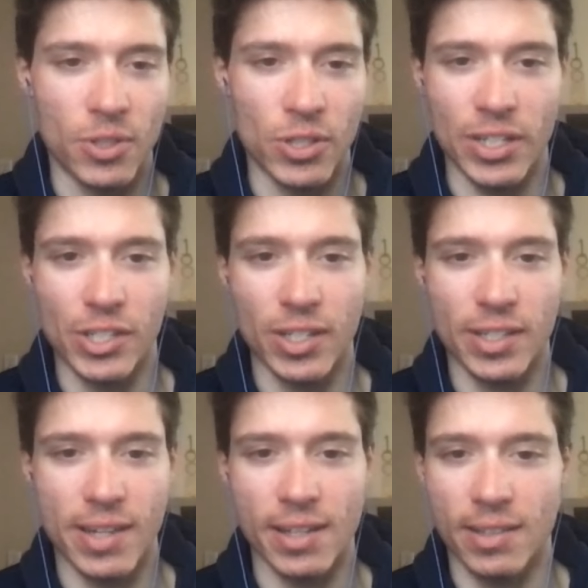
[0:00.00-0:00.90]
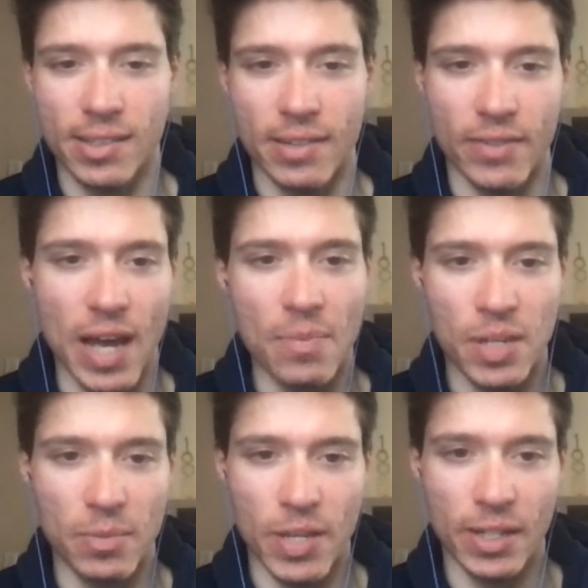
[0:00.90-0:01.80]
Traditionally, cyclists have not
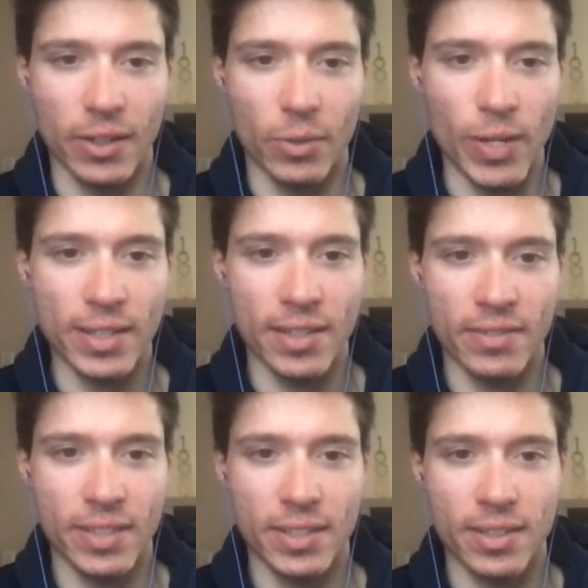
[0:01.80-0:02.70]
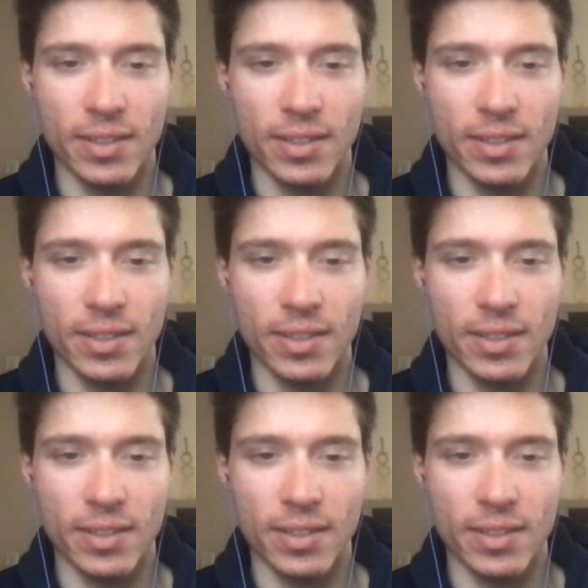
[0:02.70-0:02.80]
been big on weightlifting,